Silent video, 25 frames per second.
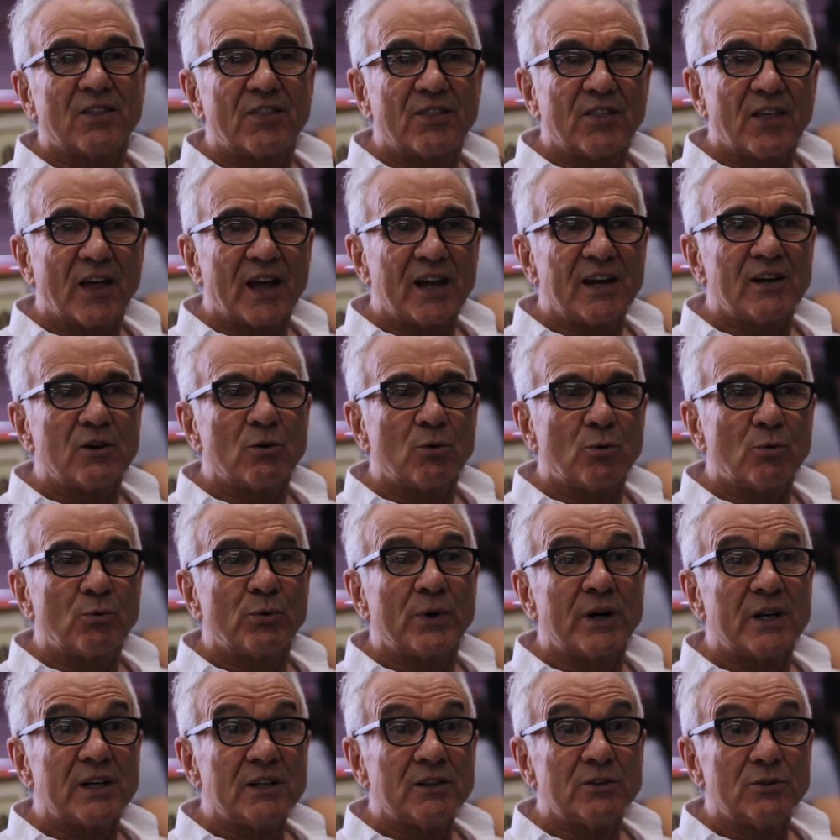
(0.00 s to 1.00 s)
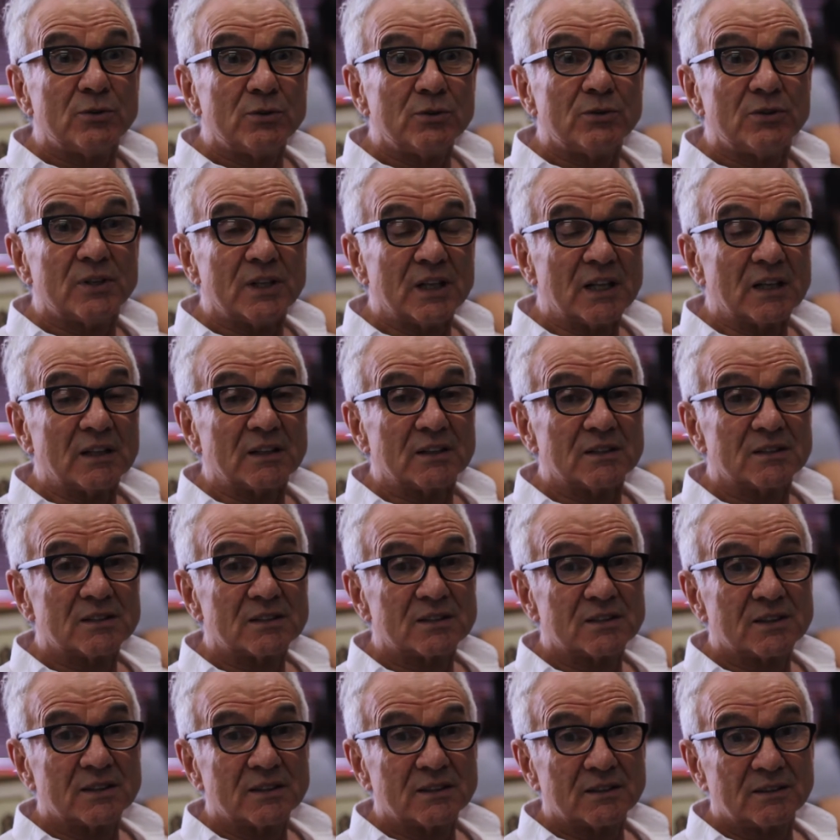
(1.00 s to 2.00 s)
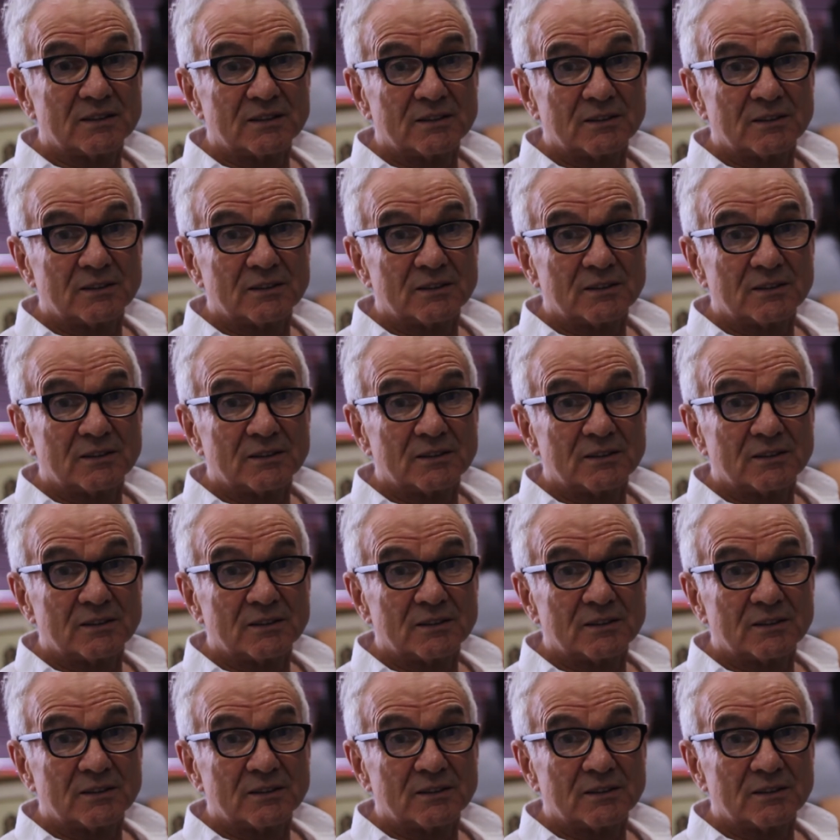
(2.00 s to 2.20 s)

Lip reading: They already do things that